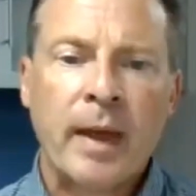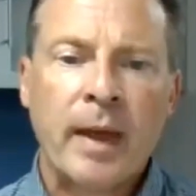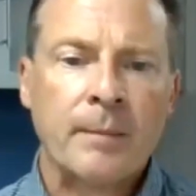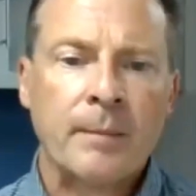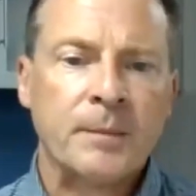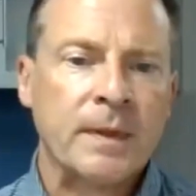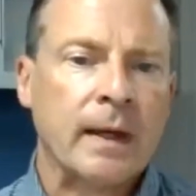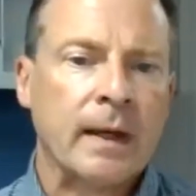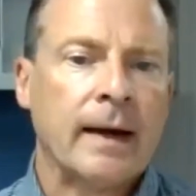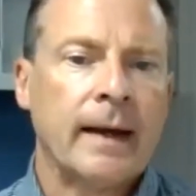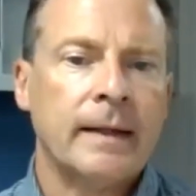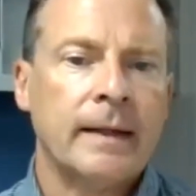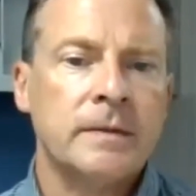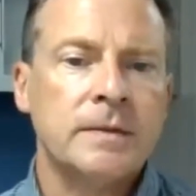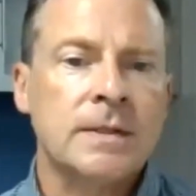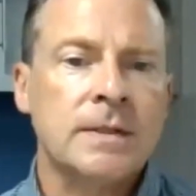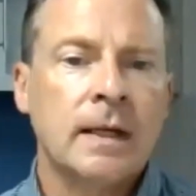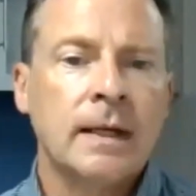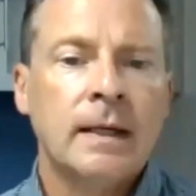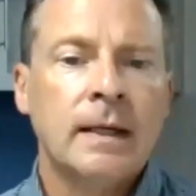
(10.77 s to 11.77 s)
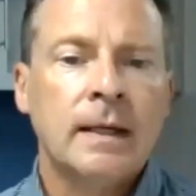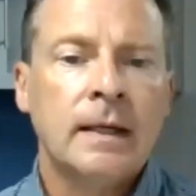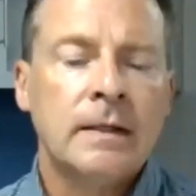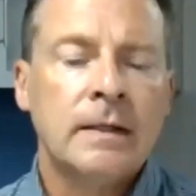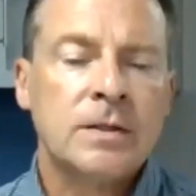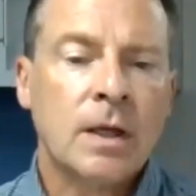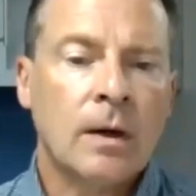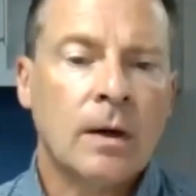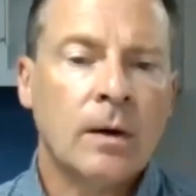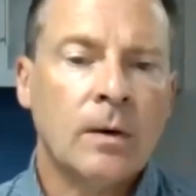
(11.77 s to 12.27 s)
peptides.
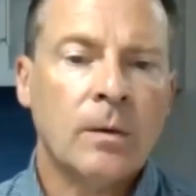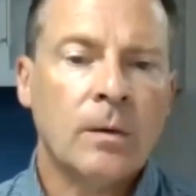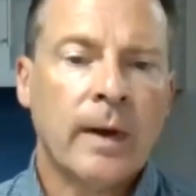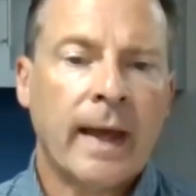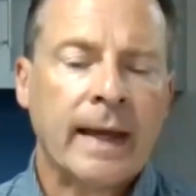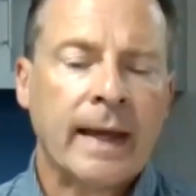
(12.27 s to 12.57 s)
So